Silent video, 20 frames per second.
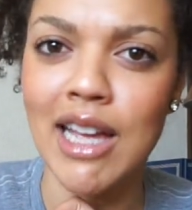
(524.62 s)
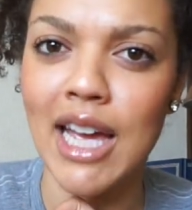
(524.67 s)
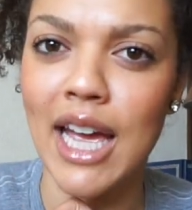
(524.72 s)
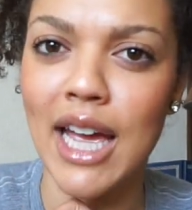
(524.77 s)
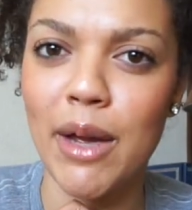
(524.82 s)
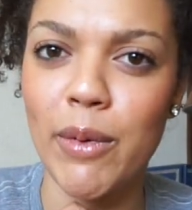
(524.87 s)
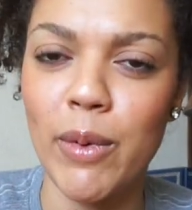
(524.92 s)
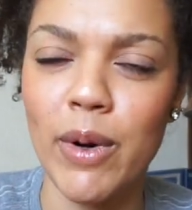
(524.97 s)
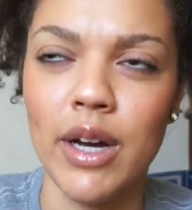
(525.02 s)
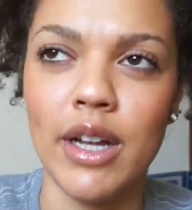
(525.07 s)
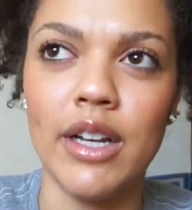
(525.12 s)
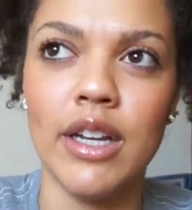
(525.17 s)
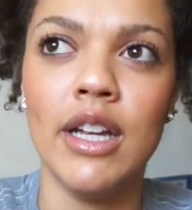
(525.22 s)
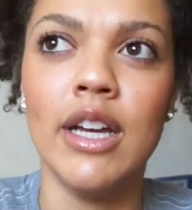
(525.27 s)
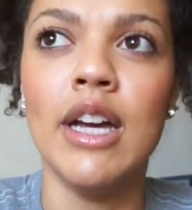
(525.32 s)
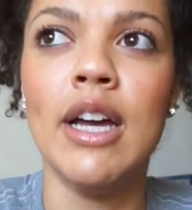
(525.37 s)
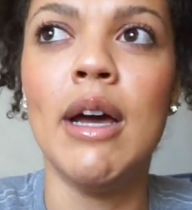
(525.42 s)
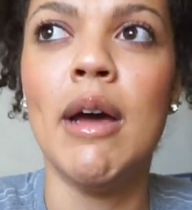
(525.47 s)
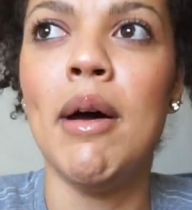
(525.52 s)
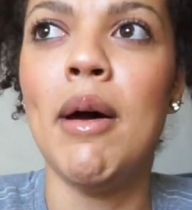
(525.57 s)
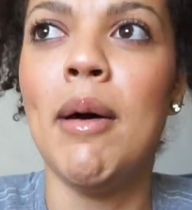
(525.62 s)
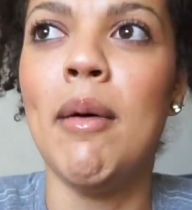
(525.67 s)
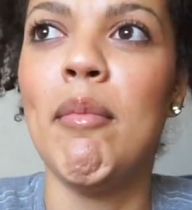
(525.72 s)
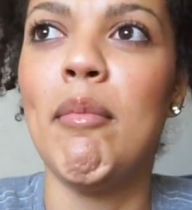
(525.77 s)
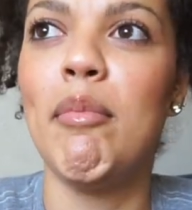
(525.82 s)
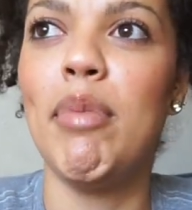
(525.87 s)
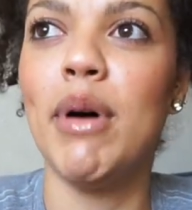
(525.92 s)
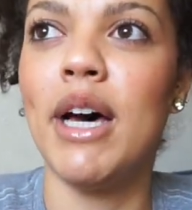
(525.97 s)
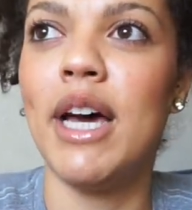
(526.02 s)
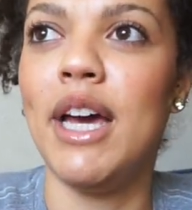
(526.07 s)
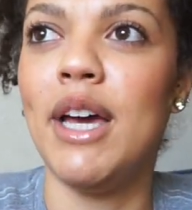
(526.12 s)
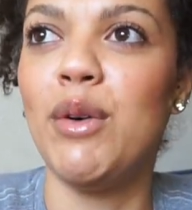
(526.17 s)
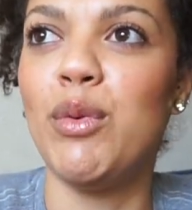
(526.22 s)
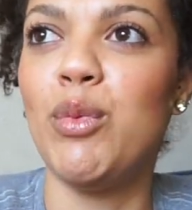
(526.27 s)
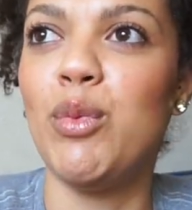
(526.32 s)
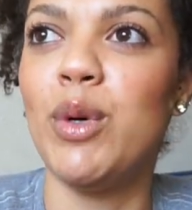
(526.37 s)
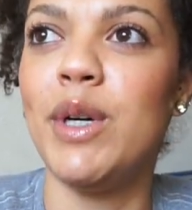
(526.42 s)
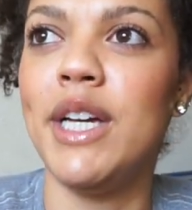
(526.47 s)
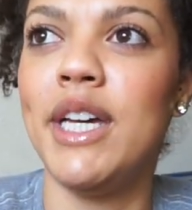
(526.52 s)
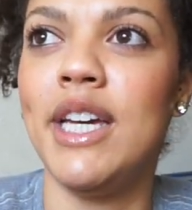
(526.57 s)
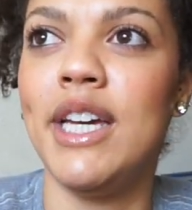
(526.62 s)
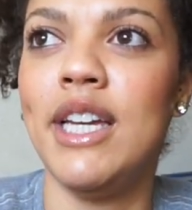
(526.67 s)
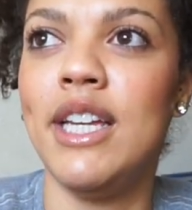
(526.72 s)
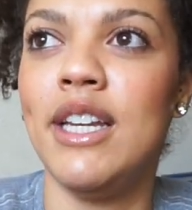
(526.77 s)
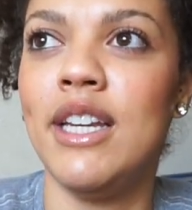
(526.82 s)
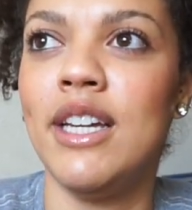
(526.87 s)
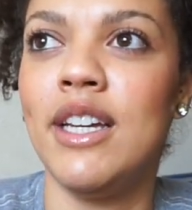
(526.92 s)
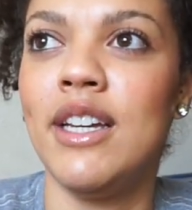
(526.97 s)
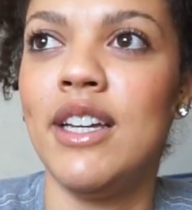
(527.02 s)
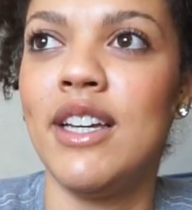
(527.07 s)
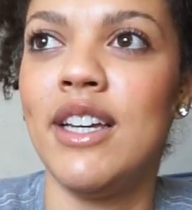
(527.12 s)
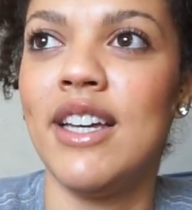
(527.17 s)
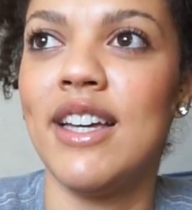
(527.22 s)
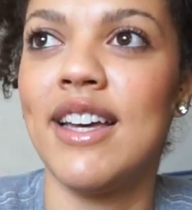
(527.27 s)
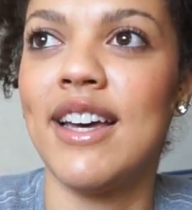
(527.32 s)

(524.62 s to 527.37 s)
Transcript: A1. But when